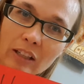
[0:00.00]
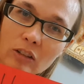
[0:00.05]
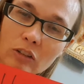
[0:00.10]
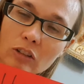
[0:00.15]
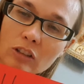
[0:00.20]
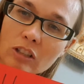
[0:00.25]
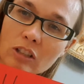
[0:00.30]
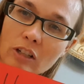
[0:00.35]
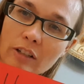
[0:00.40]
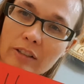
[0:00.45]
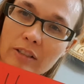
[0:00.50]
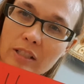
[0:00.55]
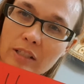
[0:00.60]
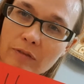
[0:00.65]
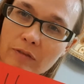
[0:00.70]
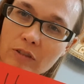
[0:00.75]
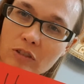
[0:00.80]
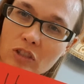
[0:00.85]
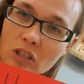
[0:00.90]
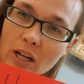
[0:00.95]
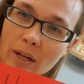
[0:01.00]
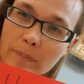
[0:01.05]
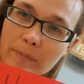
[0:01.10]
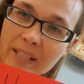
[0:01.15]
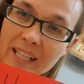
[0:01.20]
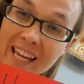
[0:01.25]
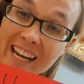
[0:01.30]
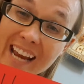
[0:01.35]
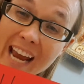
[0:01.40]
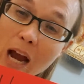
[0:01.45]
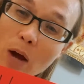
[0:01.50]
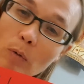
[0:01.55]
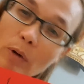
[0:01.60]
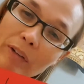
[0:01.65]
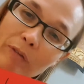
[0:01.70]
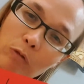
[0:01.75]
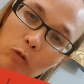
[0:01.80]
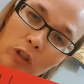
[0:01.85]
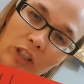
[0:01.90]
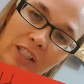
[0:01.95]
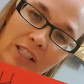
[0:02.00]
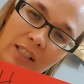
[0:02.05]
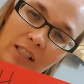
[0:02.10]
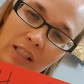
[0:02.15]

and look at all the different jobs and how I've worked